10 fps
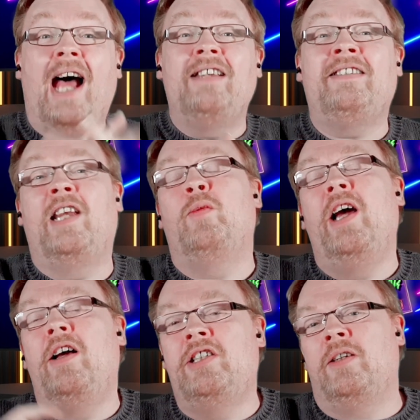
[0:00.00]
I said, we
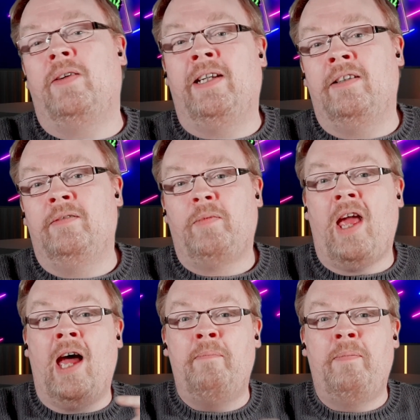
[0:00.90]
are doing,
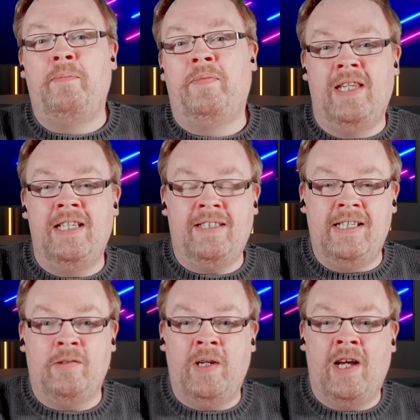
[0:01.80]
this season we are